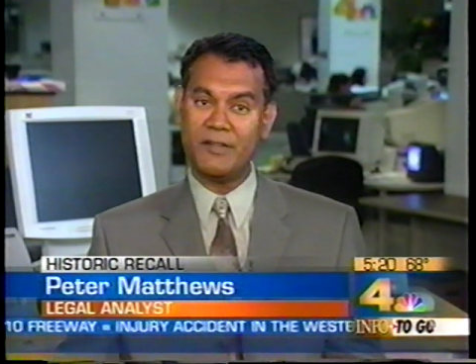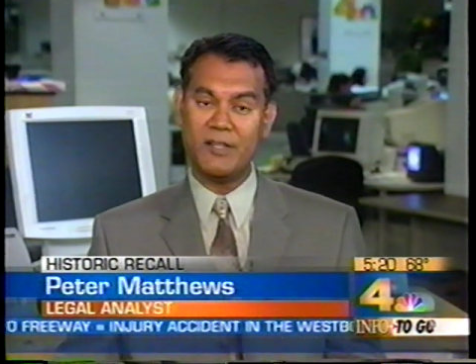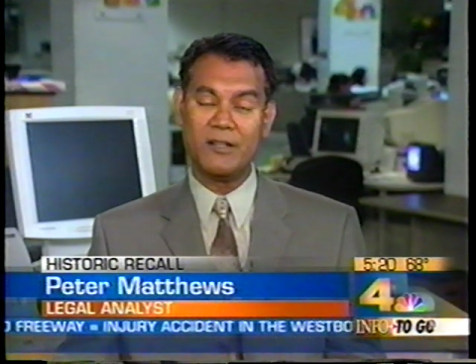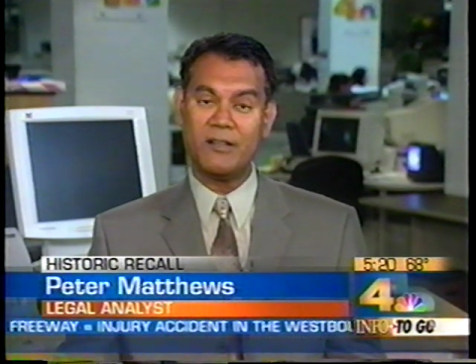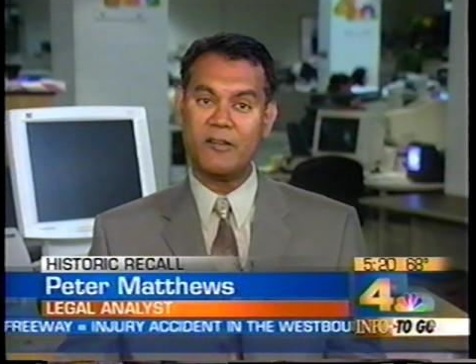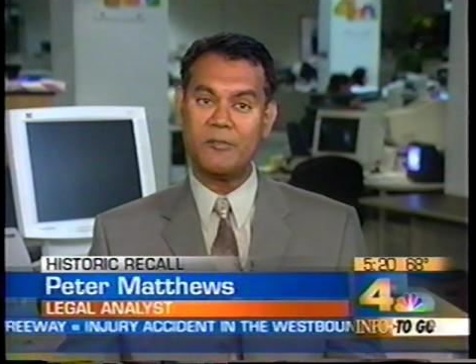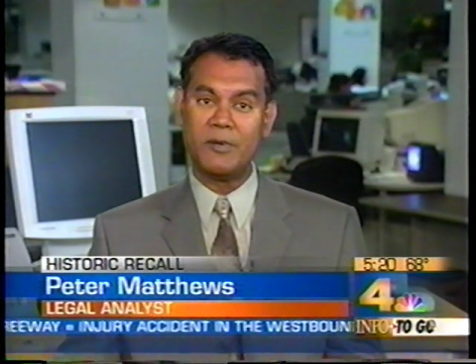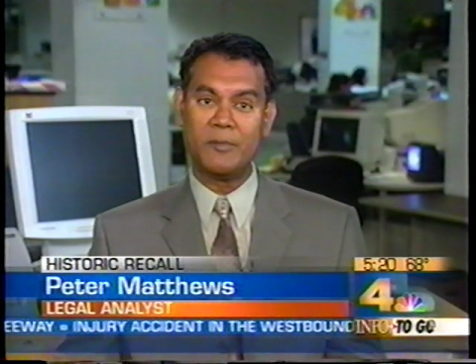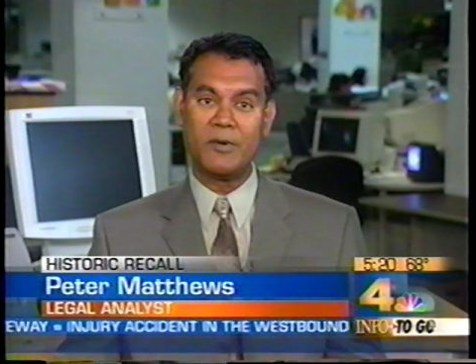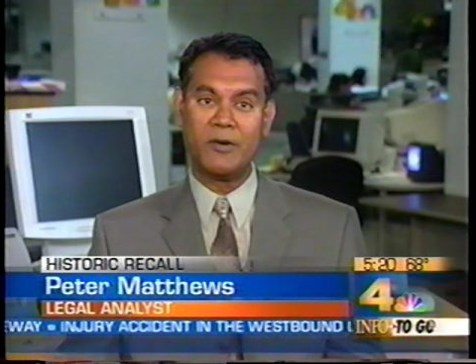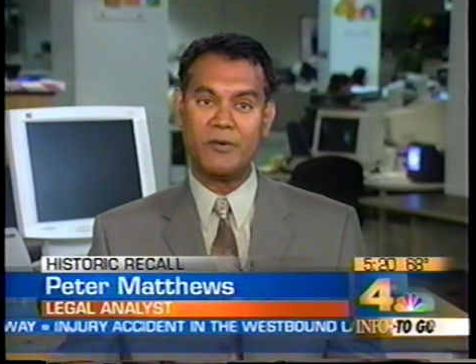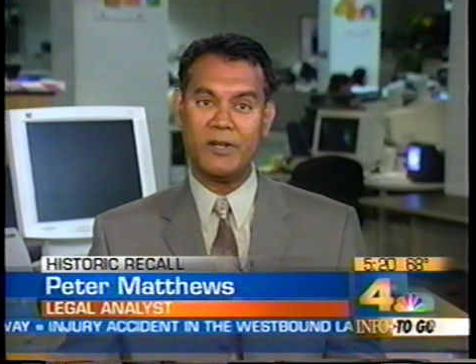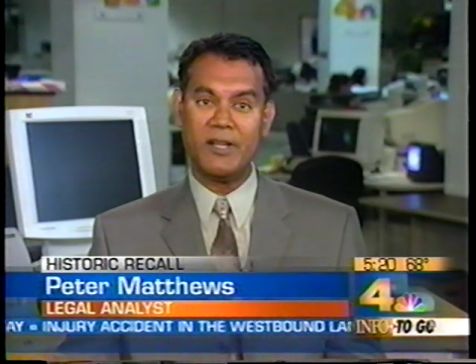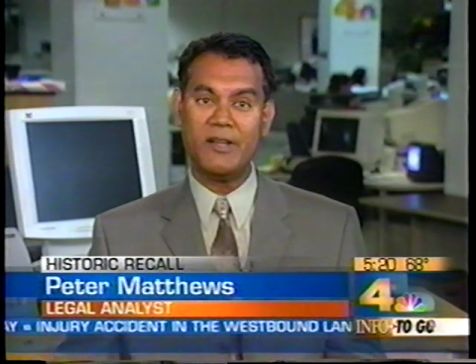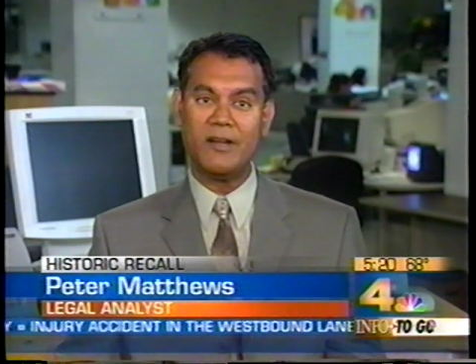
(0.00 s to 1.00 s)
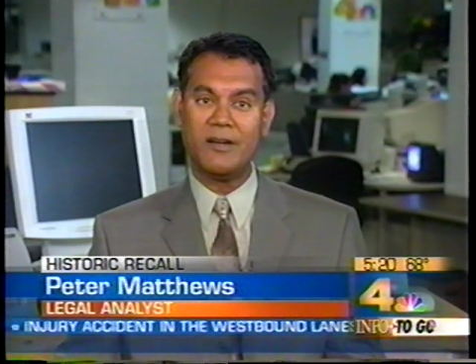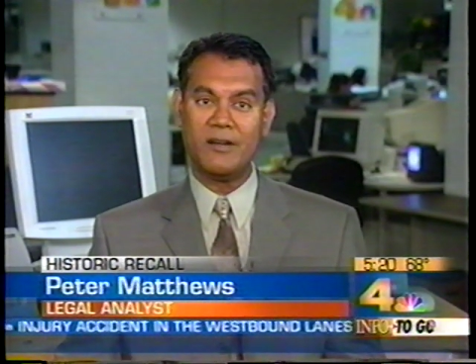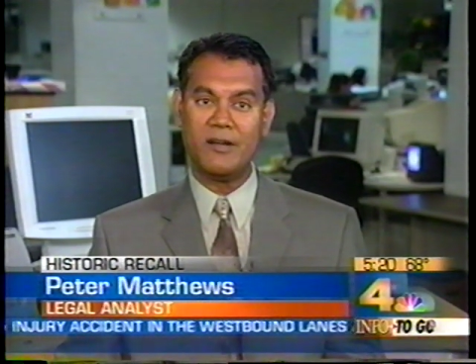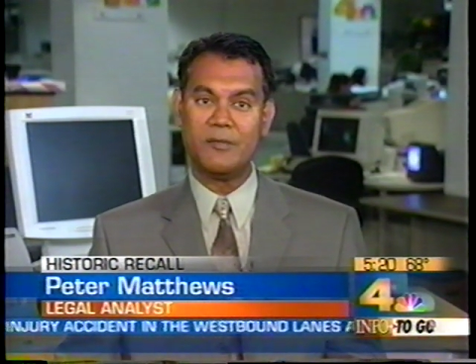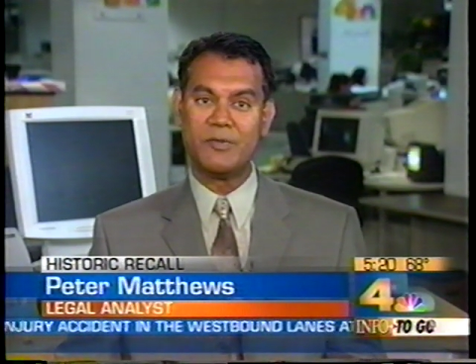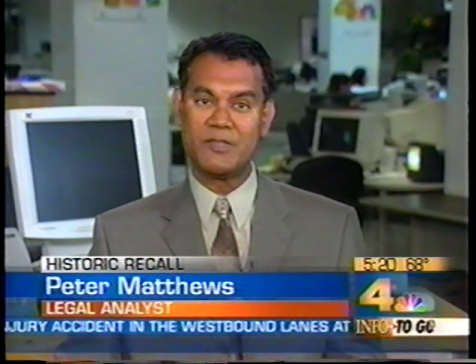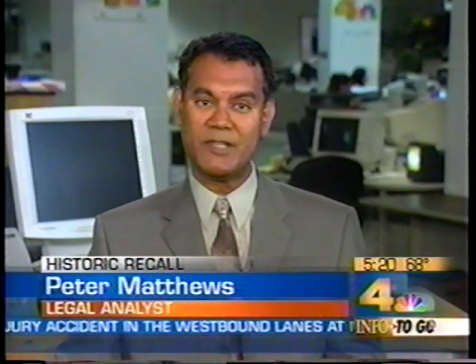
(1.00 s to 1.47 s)
I think a lot of people are really uh,
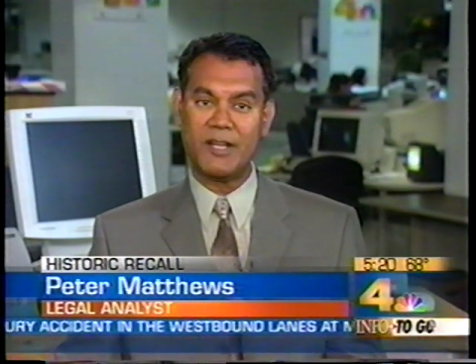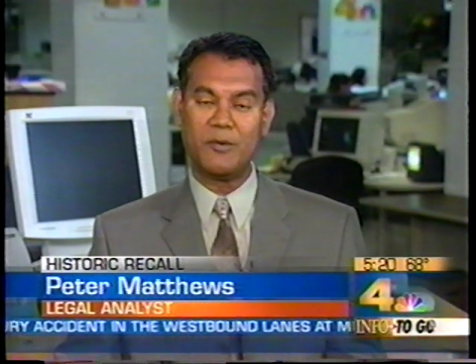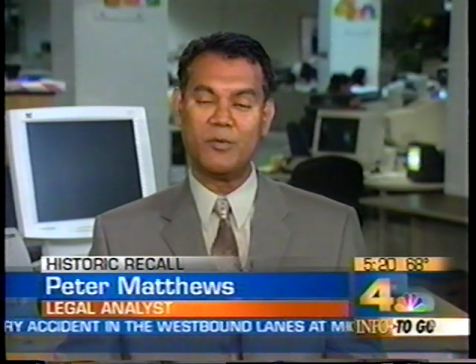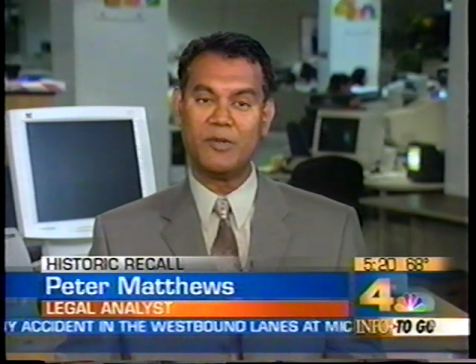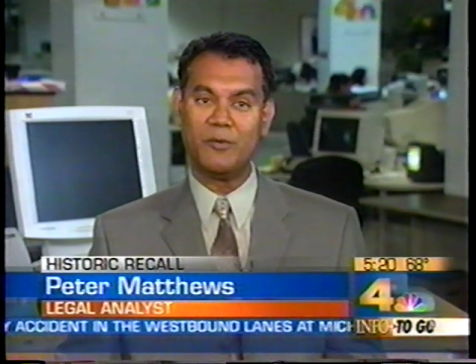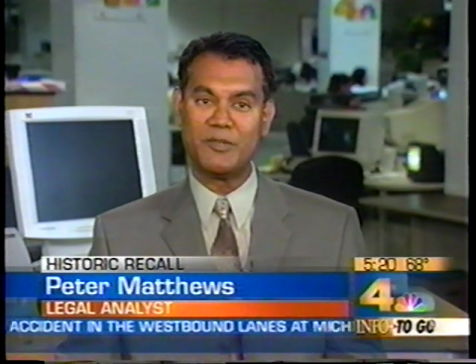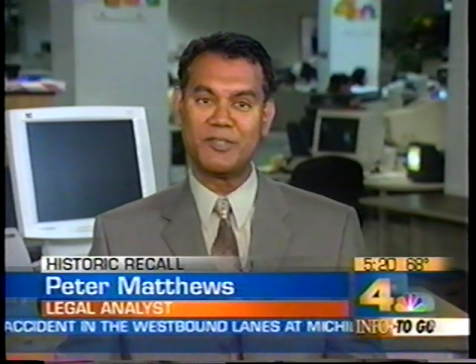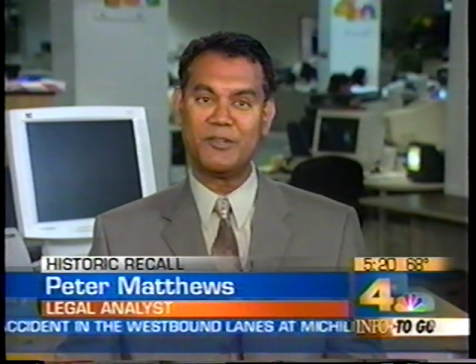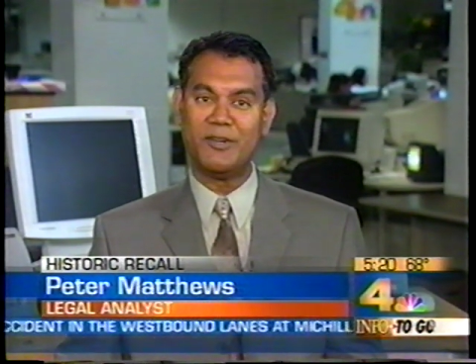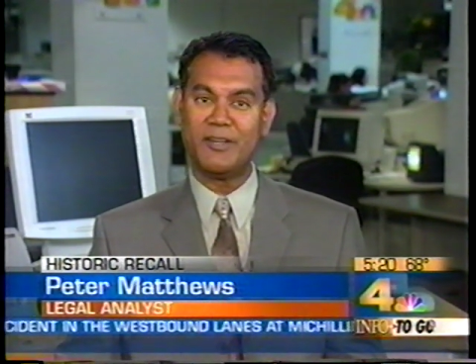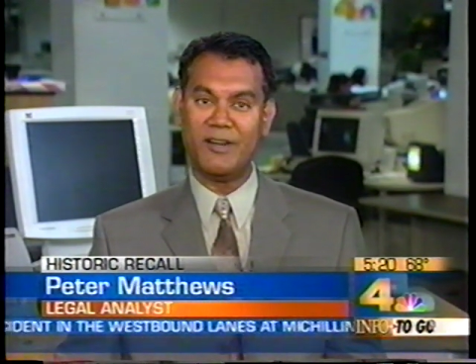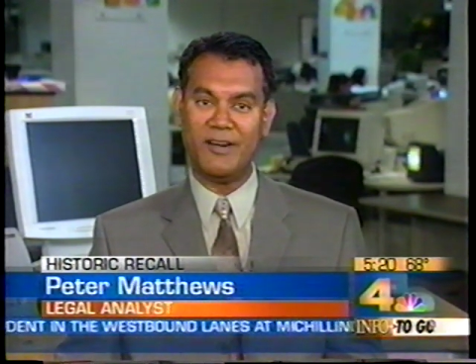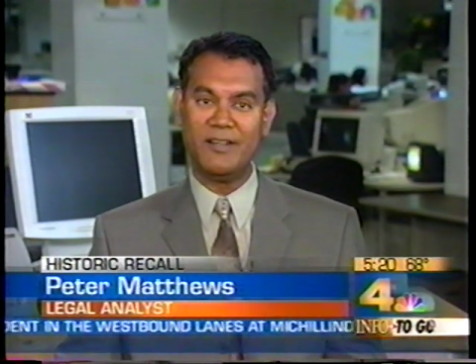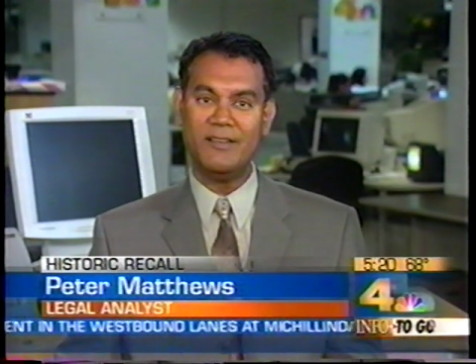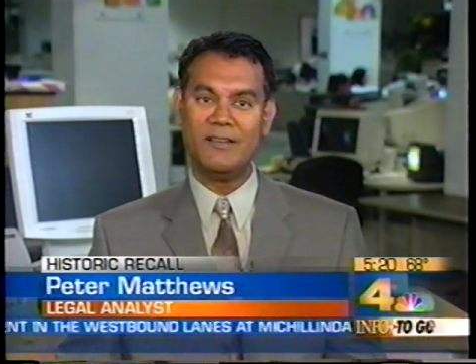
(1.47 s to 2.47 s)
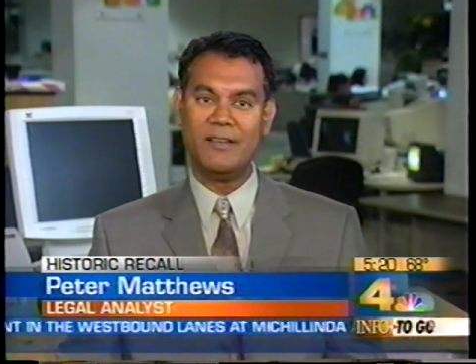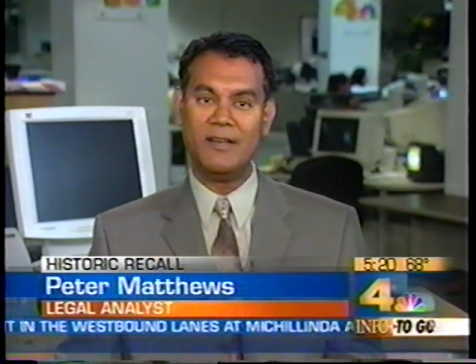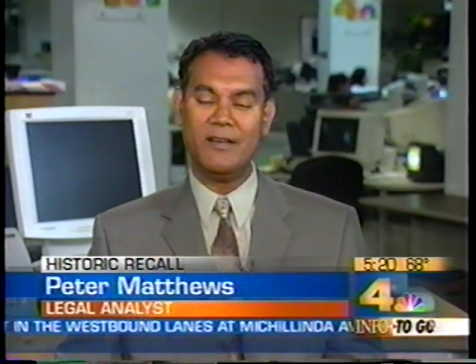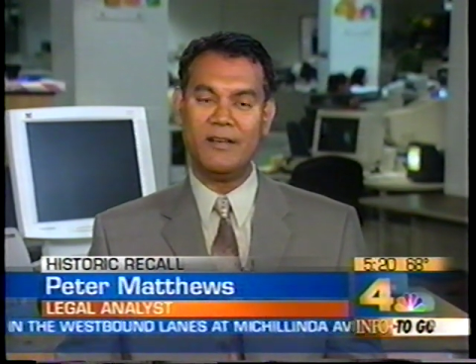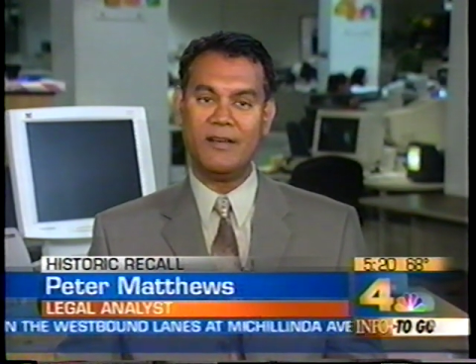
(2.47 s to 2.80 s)
upset at what was going on.